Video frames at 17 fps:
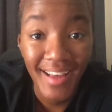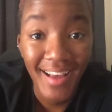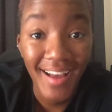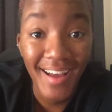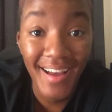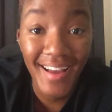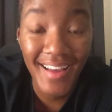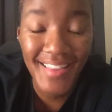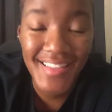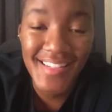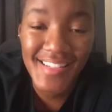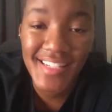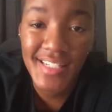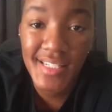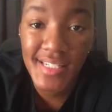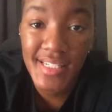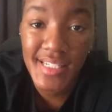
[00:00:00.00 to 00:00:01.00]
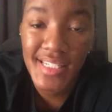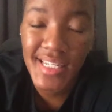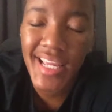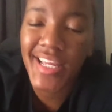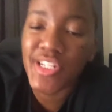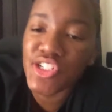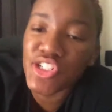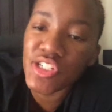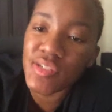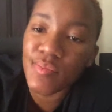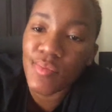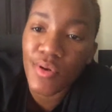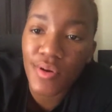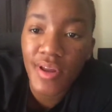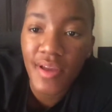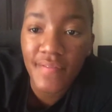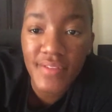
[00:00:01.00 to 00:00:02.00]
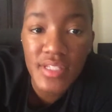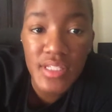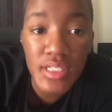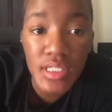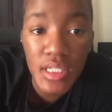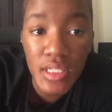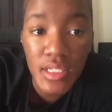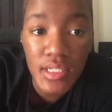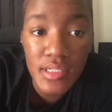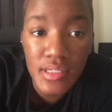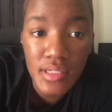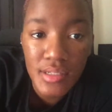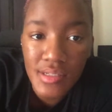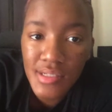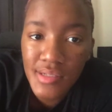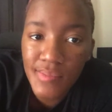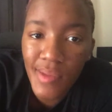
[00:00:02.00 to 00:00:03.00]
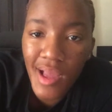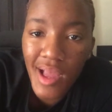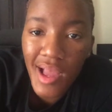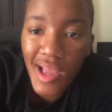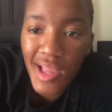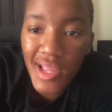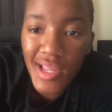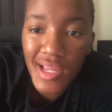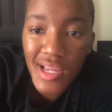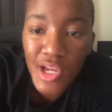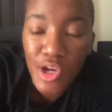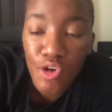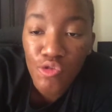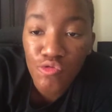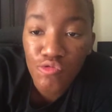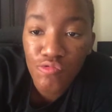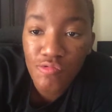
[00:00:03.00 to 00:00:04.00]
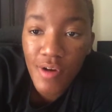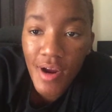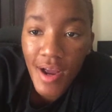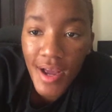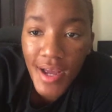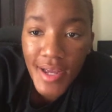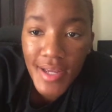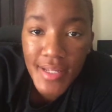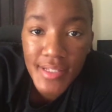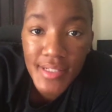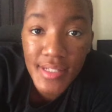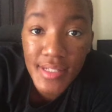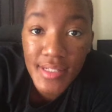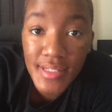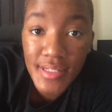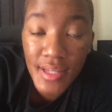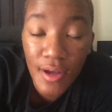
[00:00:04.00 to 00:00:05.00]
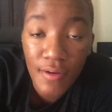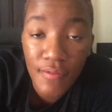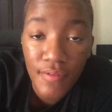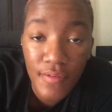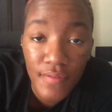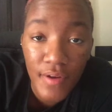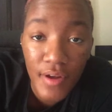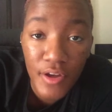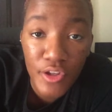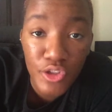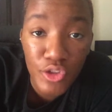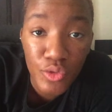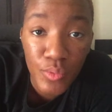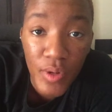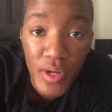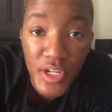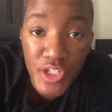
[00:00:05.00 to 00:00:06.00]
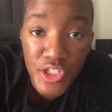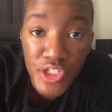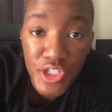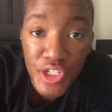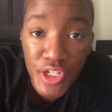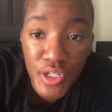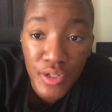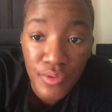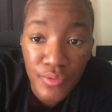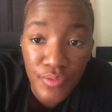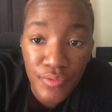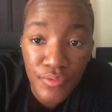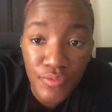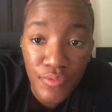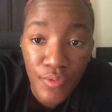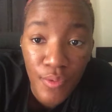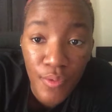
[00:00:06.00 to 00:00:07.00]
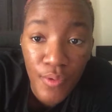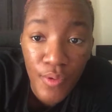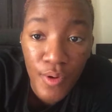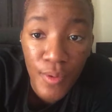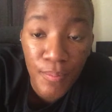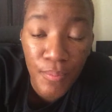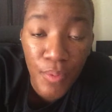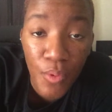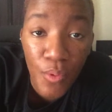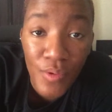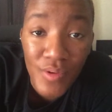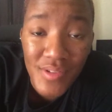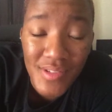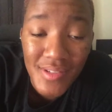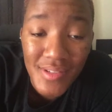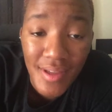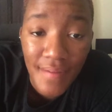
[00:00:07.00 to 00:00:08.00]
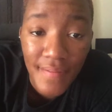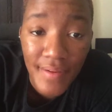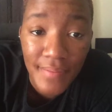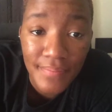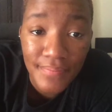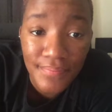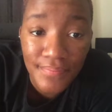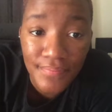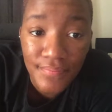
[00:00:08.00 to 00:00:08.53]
Hi, this is Tasia Simone Evans, and this is my RISE self evaluation for Port 7.